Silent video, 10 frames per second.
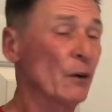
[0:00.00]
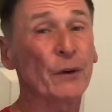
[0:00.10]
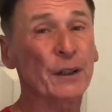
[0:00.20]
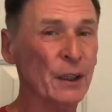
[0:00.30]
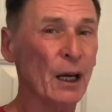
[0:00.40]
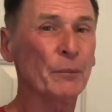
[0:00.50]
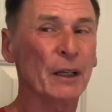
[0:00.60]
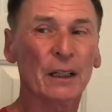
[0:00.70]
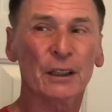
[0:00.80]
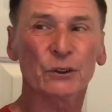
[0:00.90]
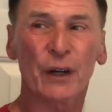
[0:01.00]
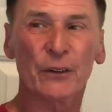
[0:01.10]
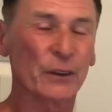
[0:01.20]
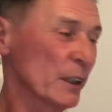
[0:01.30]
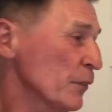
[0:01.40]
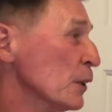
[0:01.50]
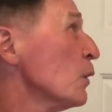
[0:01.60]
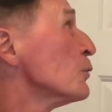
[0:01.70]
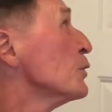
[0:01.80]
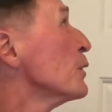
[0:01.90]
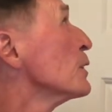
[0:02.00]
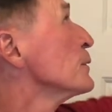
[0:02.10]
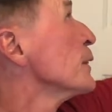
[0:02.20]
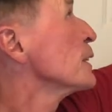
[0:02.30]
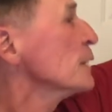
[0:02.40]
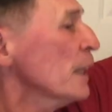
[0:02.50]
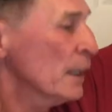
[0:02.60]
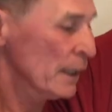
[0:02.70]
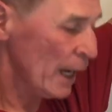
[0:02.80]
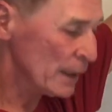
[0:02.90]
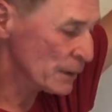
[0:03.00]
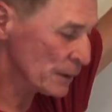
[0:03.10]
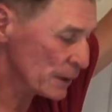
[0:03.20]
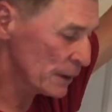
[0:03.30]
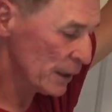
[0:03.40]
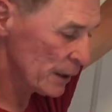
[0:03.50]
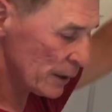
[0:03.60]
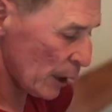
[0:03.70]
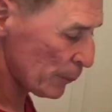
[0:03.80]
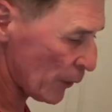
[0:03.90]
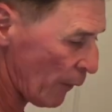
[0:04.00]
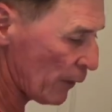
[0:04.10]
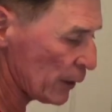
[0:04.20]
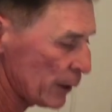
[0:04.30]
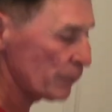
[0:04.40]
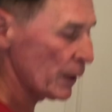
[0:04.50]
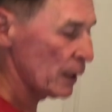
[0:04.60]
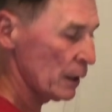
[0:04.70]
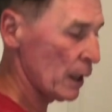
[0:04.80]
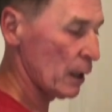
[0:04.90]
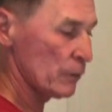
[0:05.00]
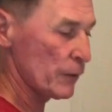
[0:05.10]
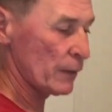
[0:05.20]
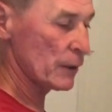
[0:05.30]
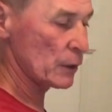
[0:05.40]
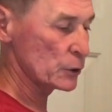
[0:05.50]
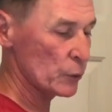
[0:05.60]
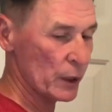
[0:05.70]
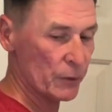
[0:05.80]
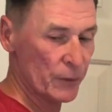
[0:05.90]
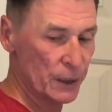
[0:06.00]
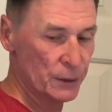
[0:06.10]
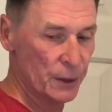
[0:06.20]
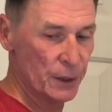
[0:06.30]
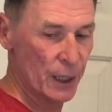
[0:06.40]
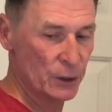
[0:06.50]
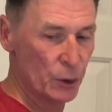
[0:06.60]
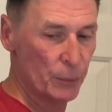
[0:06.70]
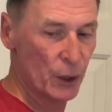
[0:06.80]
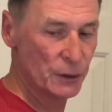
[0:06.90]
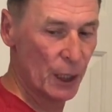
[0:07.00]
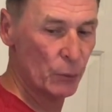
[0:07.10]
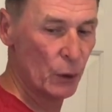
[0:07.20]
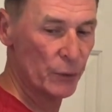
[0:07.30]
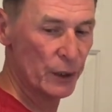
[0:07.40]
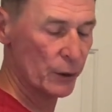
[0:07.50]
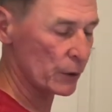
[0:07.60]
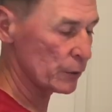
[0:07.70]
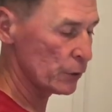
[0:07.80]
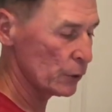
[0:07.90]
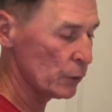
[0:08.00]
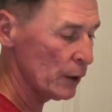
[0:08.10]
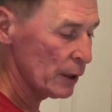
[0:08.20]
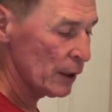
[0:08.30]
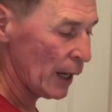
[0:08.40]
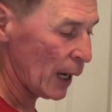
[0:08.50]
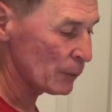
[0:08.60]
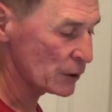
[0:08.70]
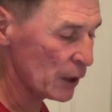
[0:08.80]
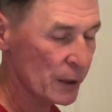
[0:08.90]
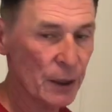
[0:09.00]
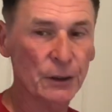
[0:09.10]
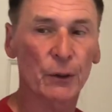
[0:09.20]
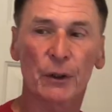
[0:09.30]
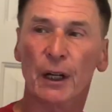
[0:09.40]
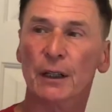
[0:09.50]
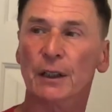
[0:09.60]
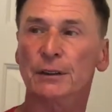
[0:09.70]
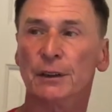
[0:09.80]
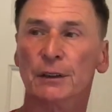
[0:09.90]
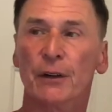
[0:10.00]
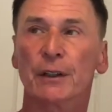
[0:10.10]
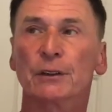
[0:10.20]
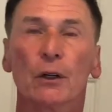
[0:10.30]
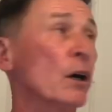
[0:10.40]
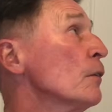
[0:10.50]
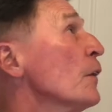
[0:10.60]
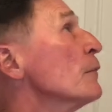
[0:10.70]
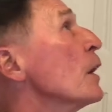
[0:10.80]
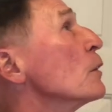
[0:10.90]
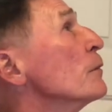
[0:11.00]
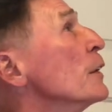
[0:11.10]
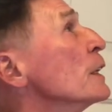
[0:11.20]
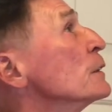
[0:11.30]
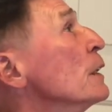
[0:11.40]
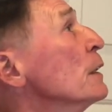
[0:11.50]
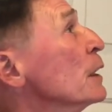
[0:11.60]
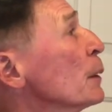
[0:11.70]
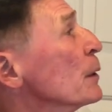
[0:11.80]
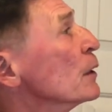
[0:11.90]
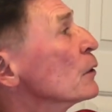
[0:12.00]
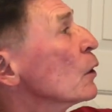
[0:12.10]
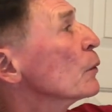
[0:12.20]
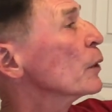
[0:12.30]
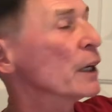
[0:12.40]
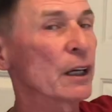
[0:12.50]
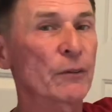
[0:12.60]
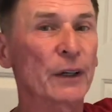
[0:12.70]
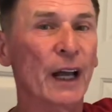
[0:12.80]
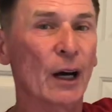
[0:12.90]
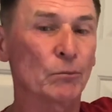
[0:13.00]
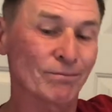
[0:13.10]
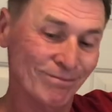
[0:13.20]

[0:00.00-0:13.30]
For the time being, this rather difficult cheater's fix has succeeded temporarily. $5 well invested. The extra parts I will return to Amazon as they were not necessary, so a $5 fix, keeping the door working for now.